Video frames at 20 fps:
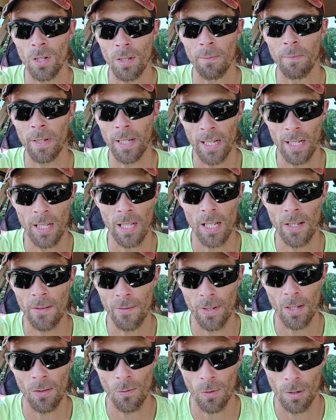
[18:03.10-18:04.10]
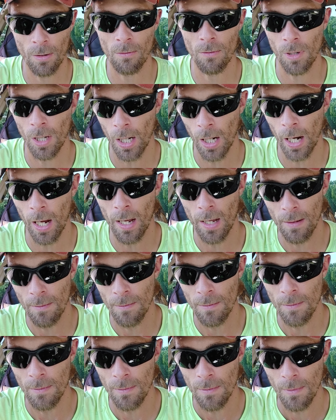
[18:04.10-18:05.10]
to be living where we're at.
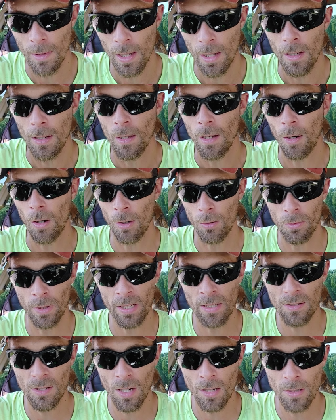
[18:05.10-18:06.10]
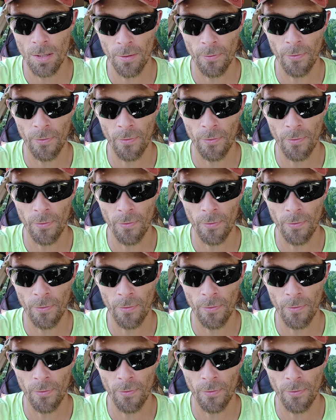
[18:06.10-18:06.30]
Our rent's under